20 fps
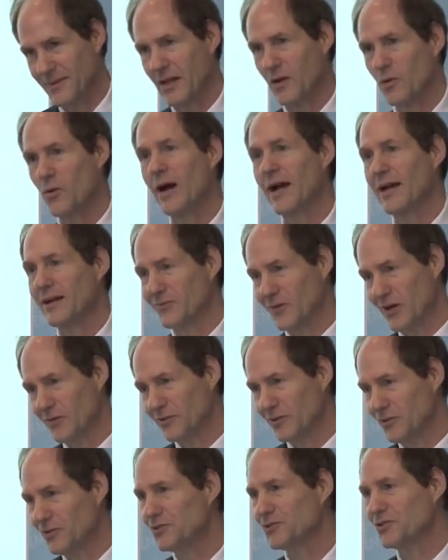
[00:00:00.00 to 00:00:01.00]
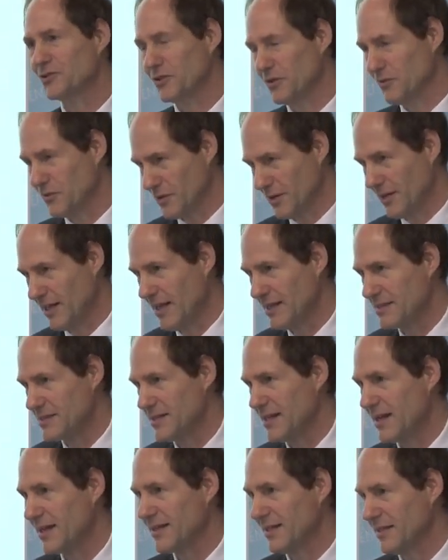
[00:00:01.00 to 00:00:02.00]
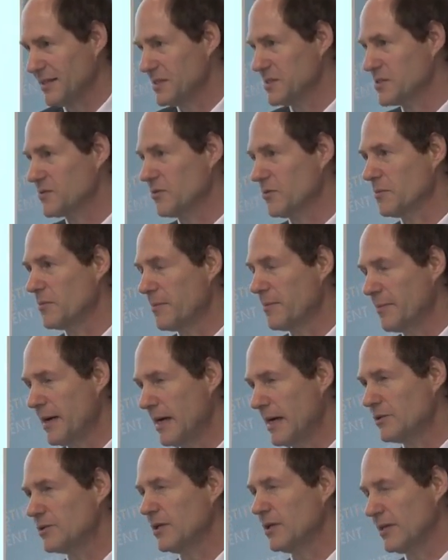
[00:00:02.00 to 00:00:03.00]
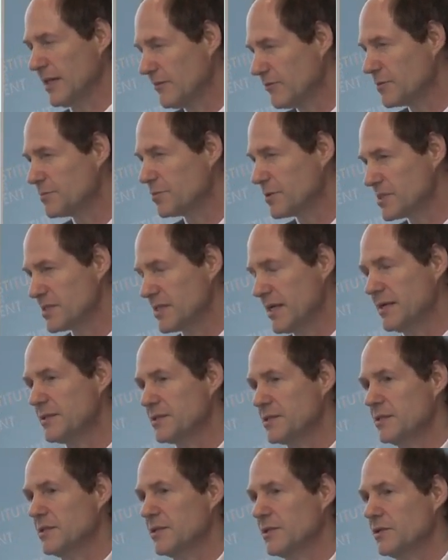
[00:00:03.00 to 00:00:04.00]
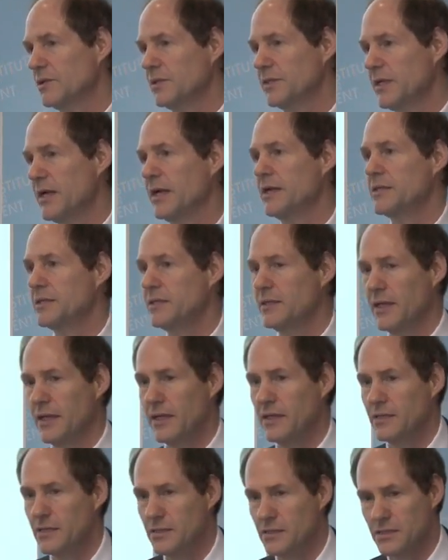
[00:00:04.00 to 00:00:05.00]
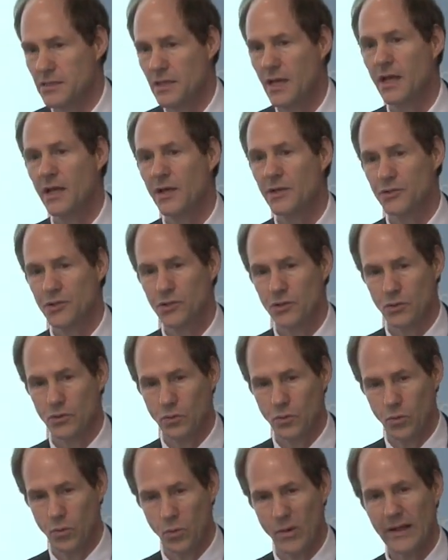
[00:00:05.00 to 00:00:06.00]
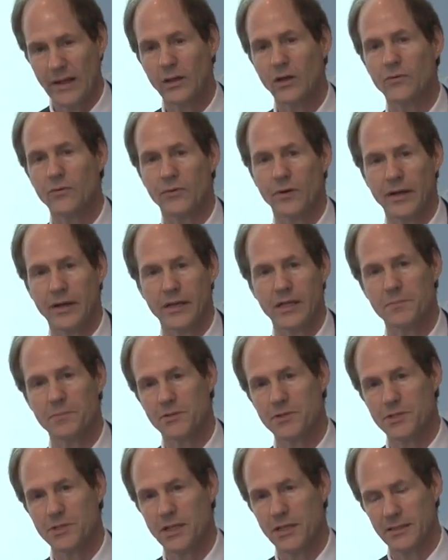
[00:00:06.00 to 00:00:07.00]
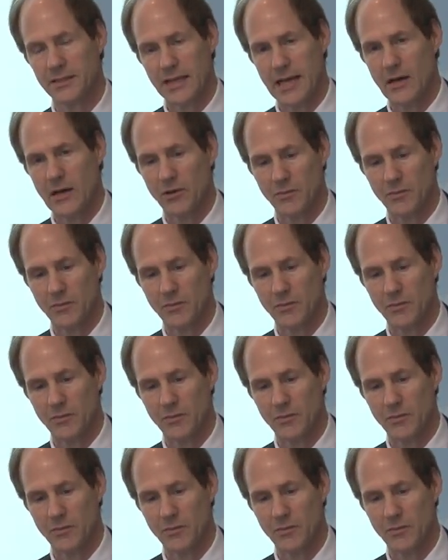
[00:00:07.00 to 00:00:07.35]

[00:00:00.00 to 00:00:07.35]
quiet revolution over the last decades, from about 11% in the early 1980s to well over 80% now.